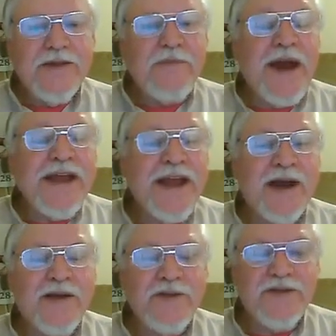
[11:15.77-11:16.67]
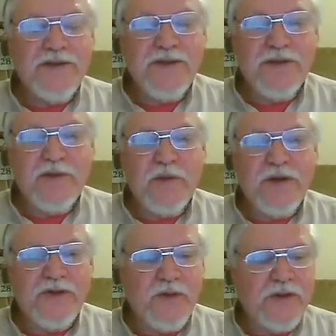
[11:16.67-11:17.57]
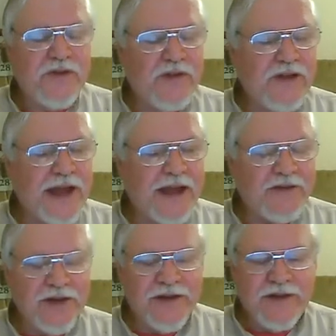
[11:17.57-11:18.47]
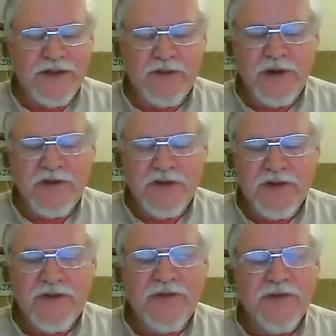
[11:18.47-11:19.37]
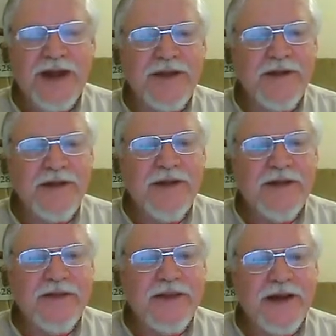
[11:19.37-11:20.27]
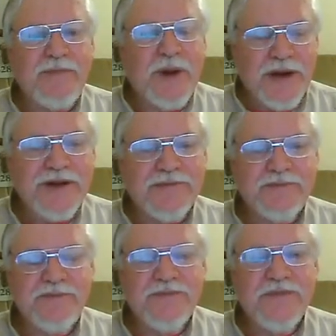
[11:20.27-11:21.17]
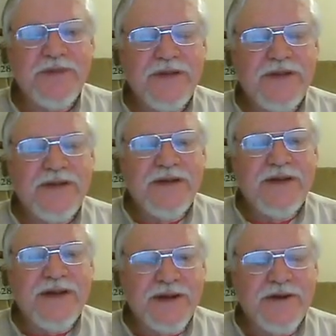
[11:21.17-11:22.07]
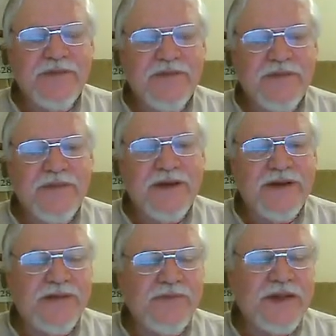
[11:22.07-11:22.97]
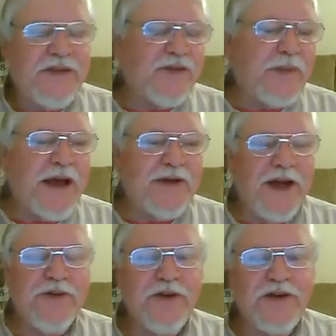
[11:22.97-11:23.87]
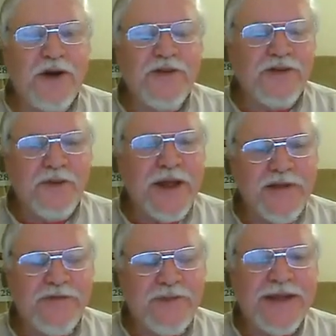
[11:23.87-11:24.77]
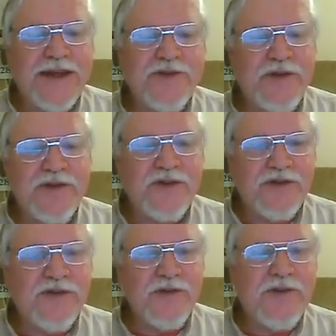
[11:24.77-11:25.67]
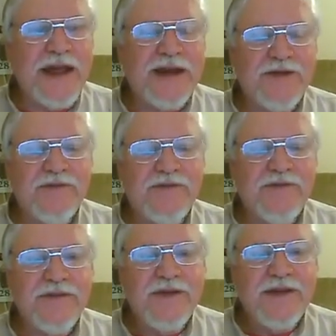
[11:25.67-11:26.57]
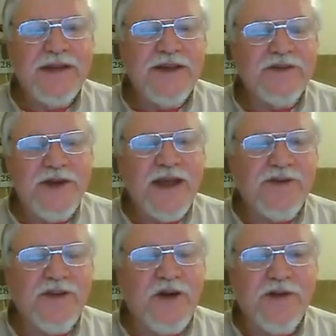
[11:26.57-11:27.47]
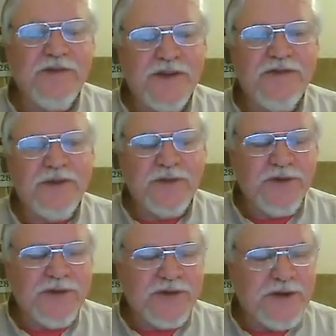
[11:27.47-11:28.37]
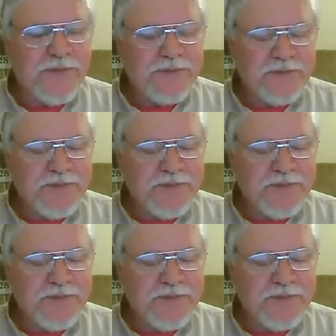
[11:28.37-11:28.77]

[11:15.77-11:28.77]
My house, which was actually the original that I bought here, is about 100 yards away from the entrance to that International Art of Living Retreat Center,